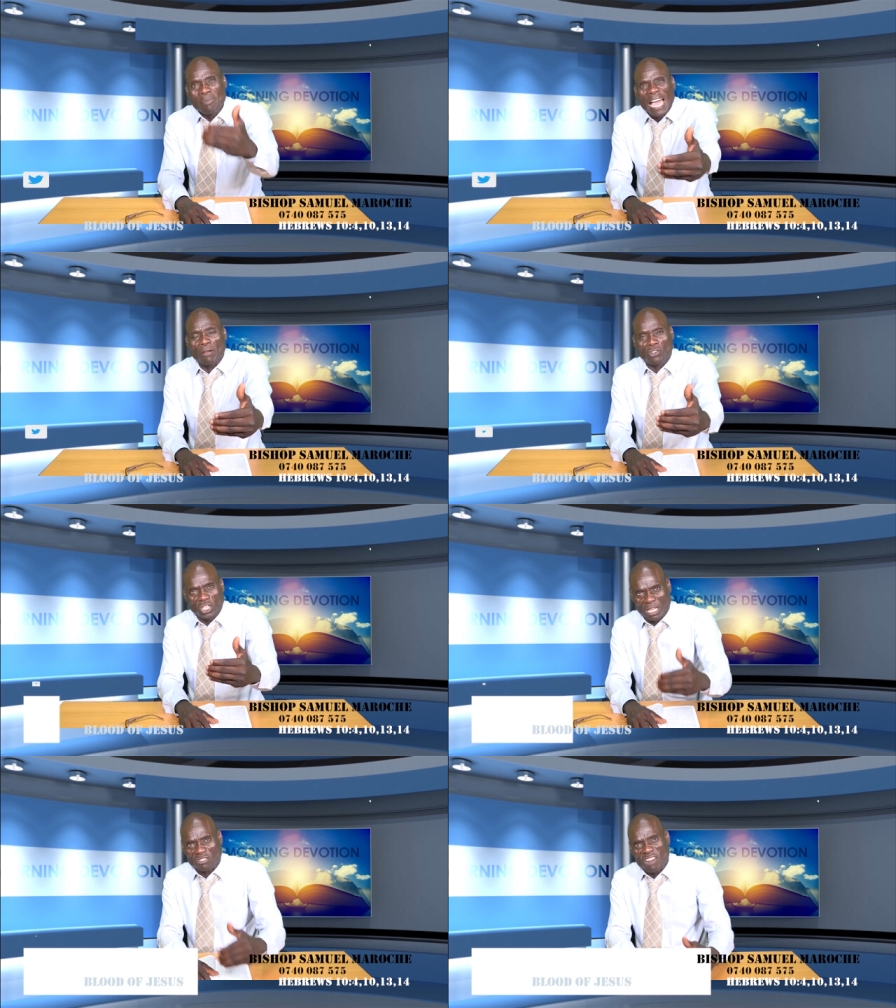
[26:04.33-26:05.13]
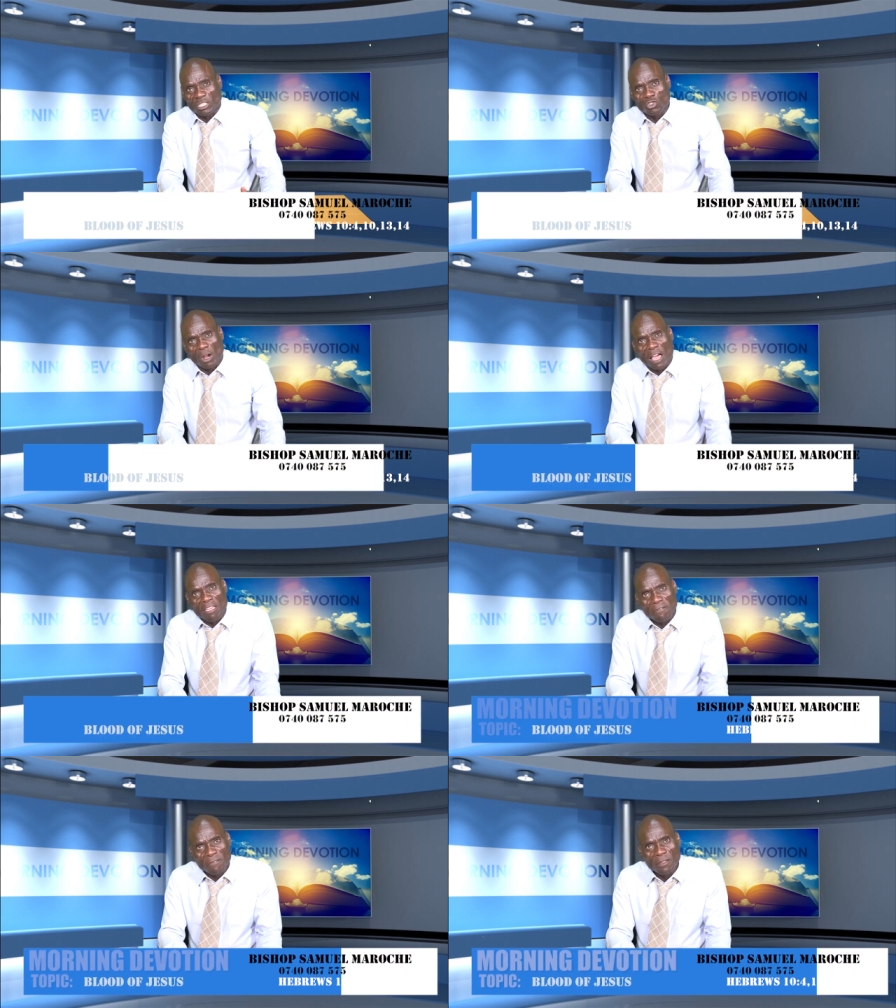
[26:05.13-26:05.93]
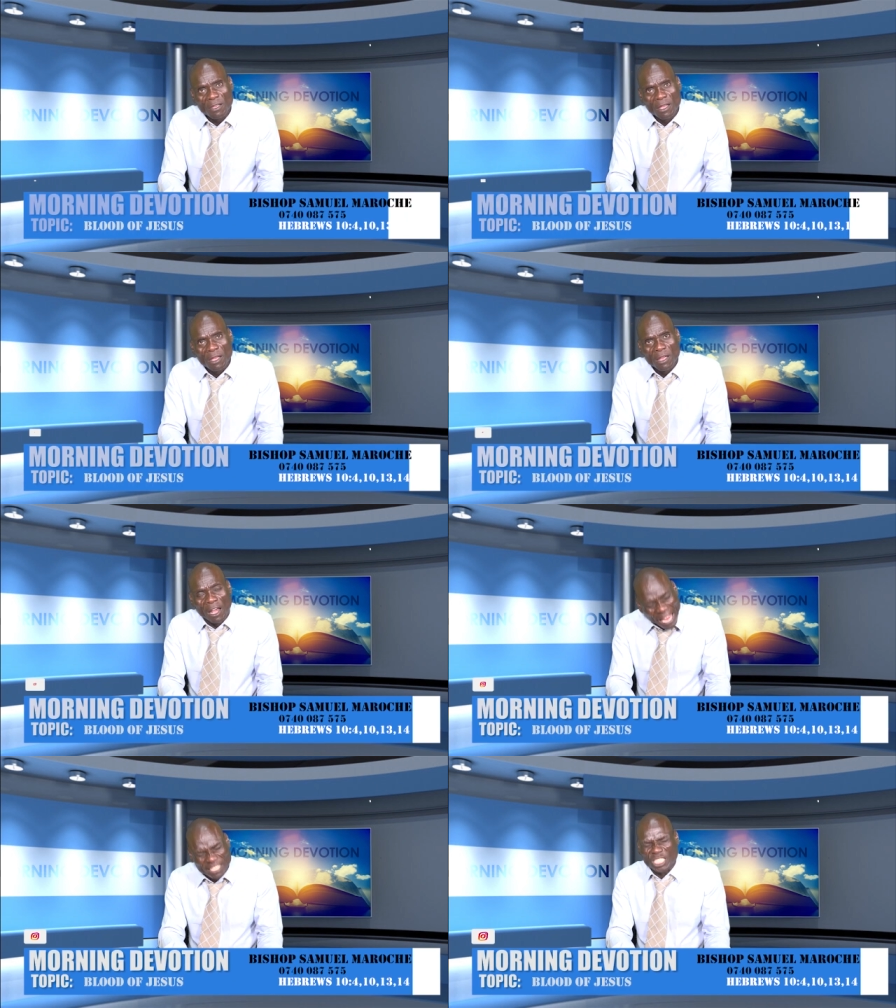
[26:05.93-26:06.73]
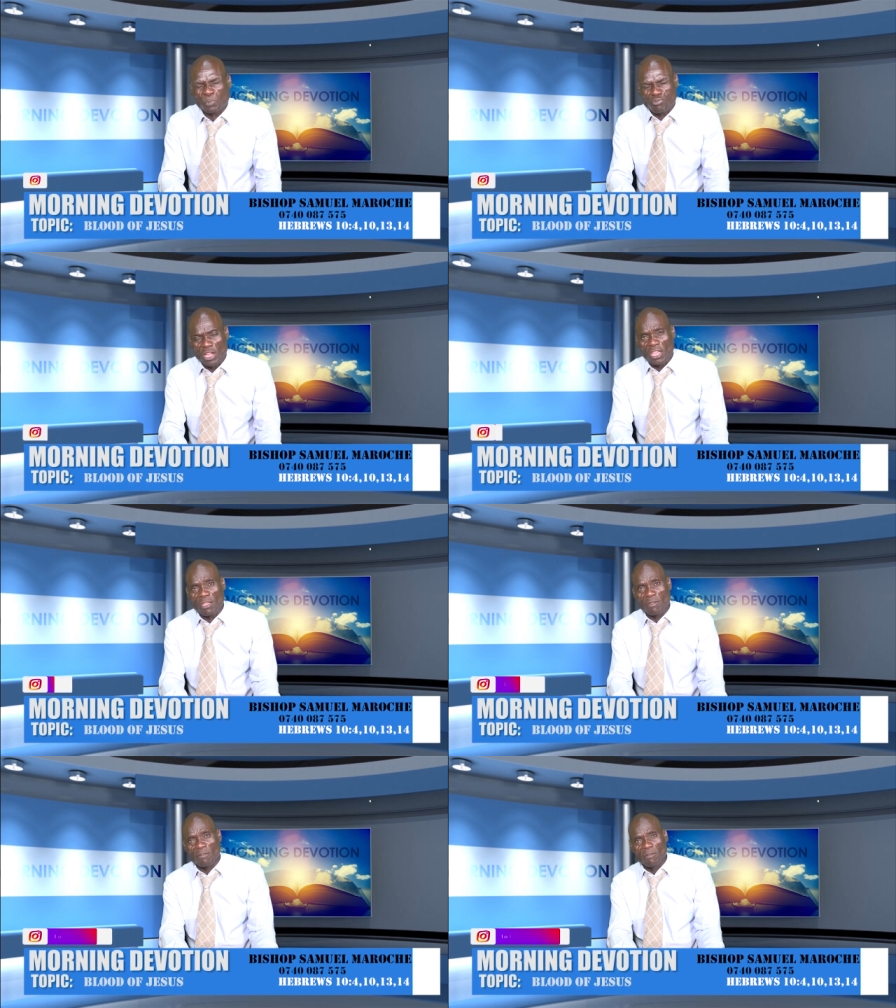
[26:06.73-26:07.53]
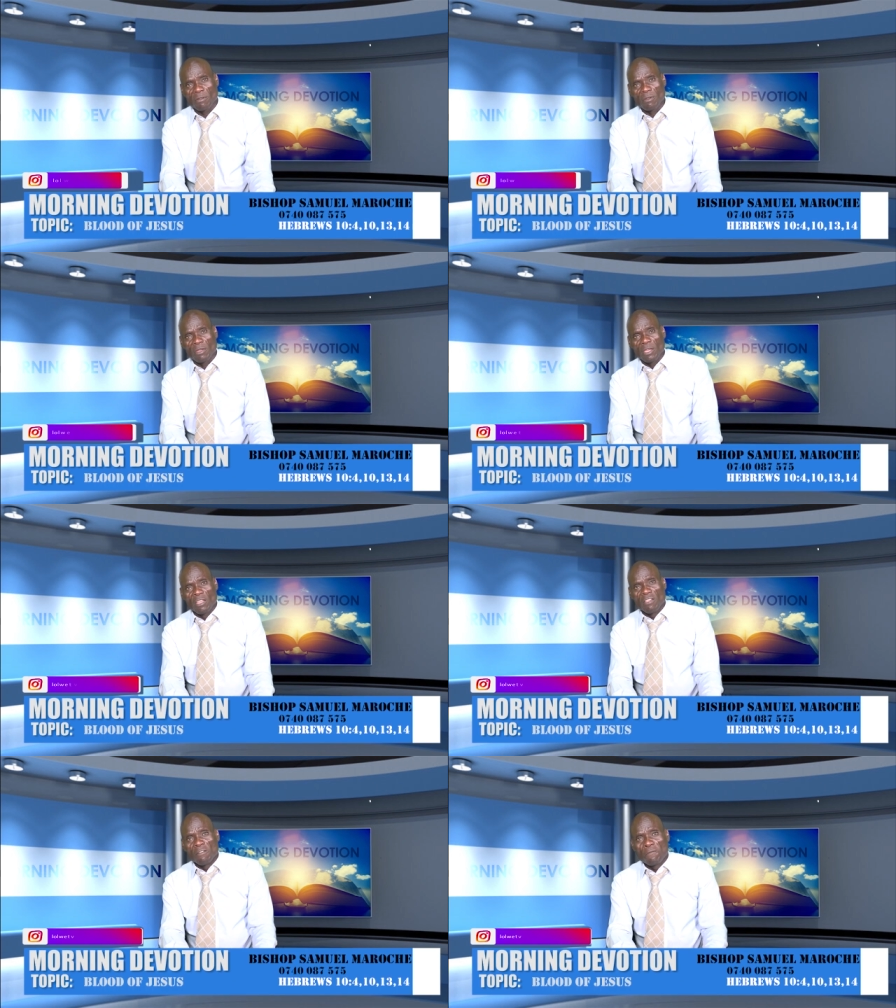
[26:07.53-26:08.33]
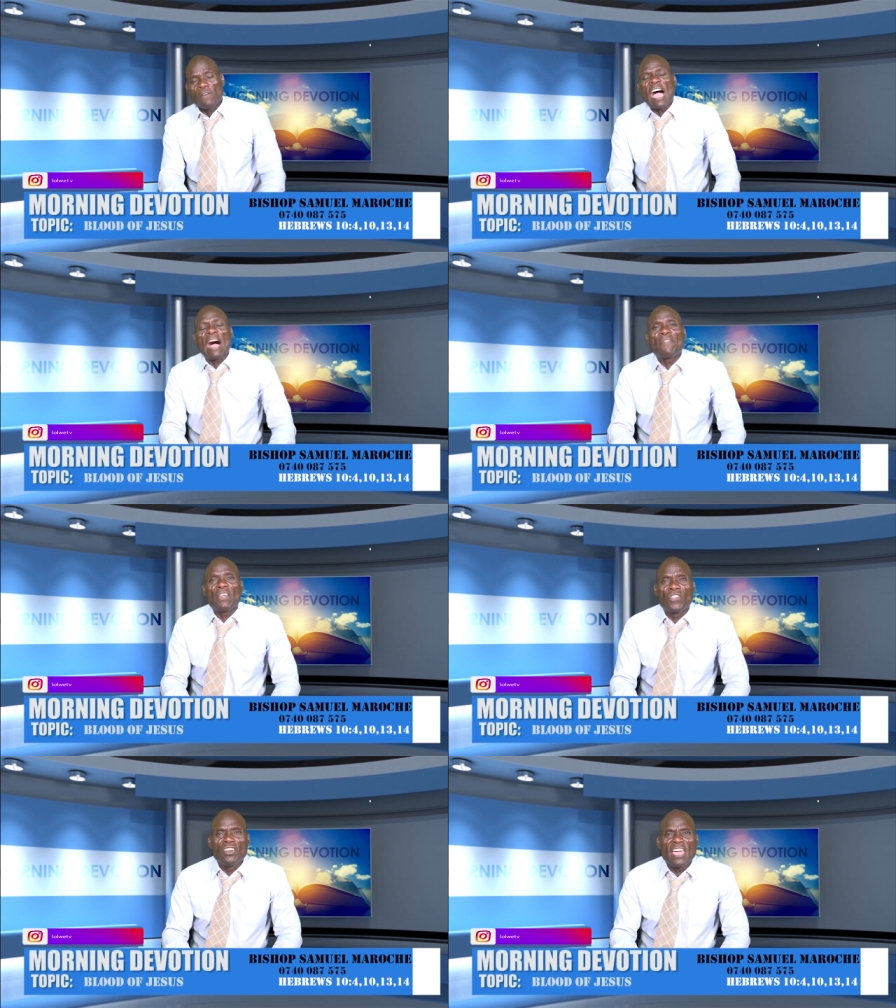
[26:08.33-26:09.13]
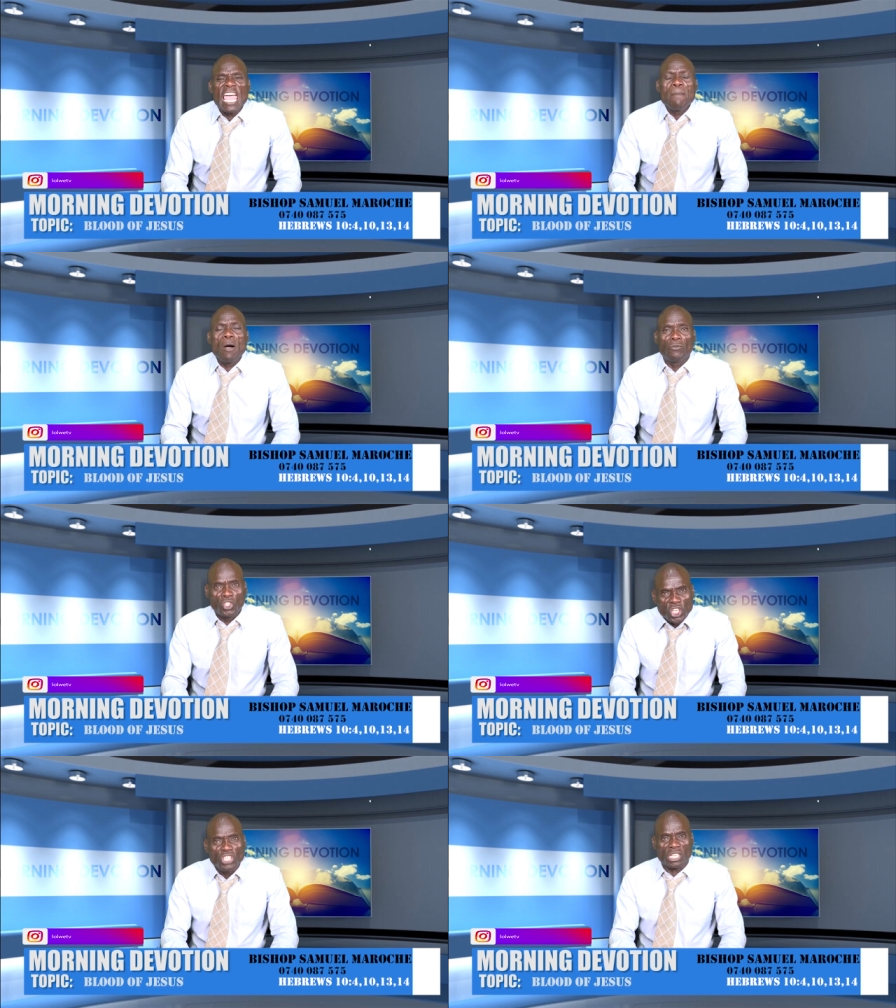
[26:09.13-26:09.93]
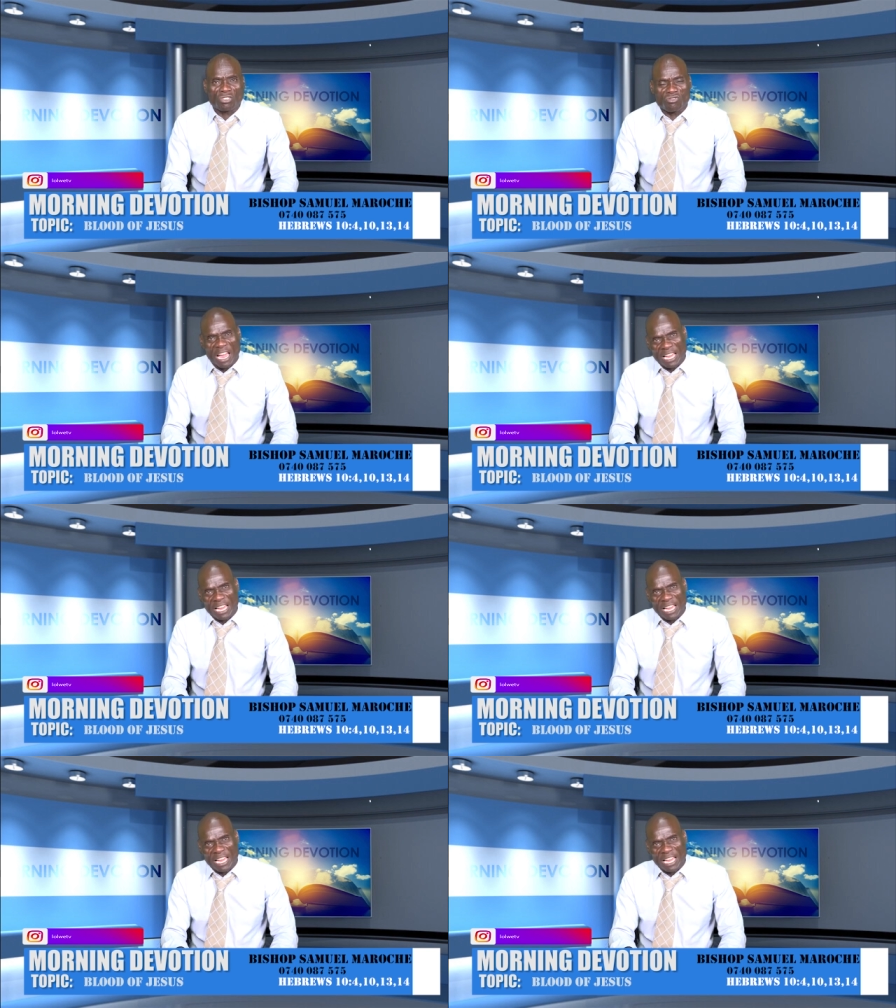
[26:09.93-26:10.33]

the blood of Jesus Christ into your life, let us pray. Father, in the name of Jesus